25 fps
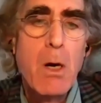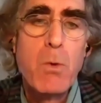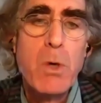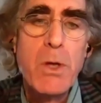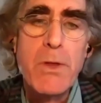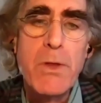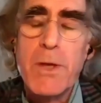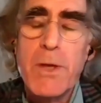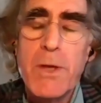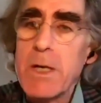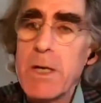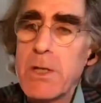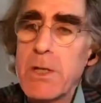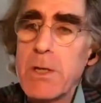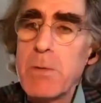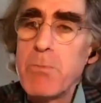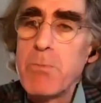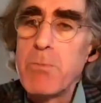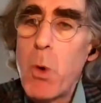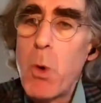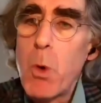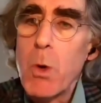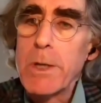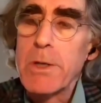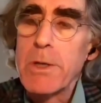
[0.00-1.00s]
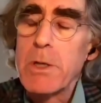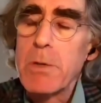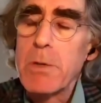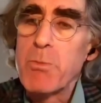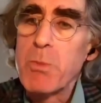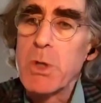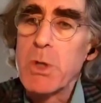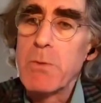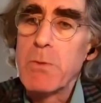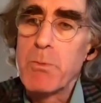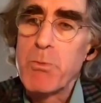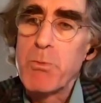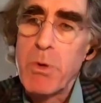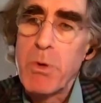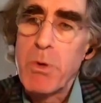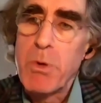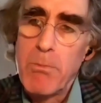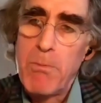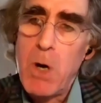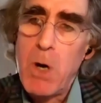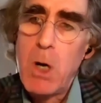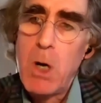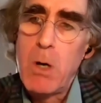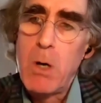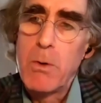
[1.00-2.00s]
We think it's important to
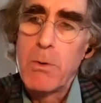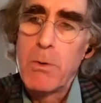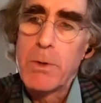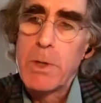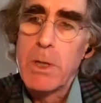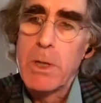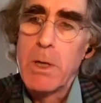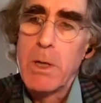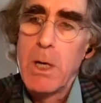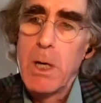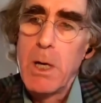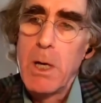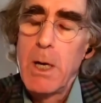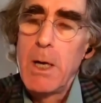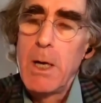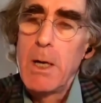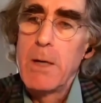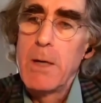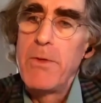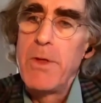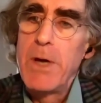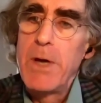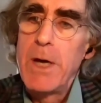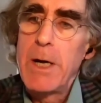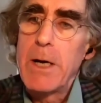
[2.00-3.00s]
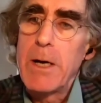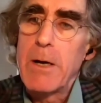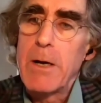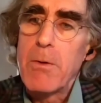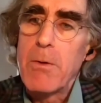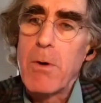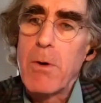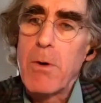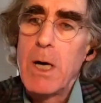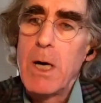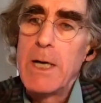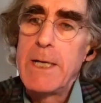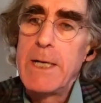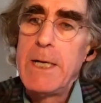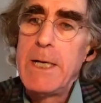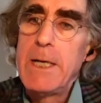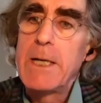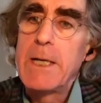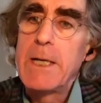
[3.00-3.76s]
promote their